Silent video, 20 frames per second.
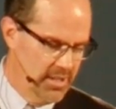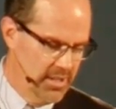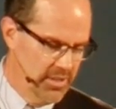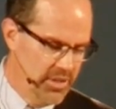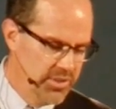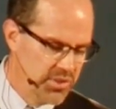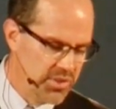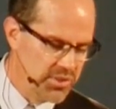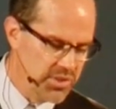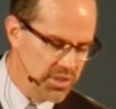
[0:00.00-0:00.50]

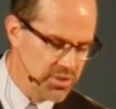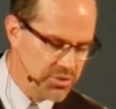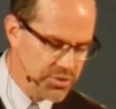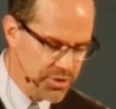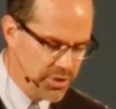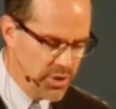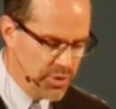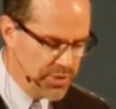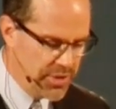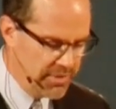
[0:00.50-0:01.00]
This is the
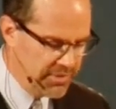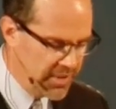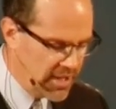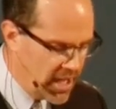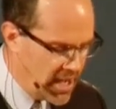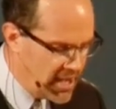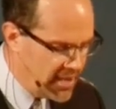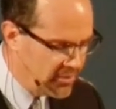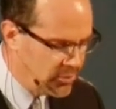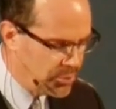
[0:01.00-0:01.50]
truth of
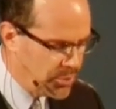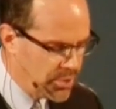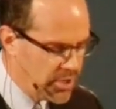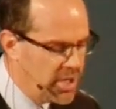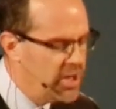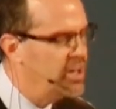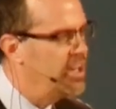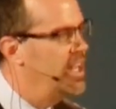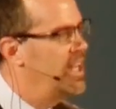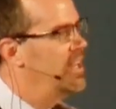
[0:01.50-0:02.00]
God's
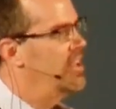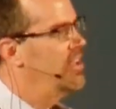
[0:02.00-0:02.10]
word and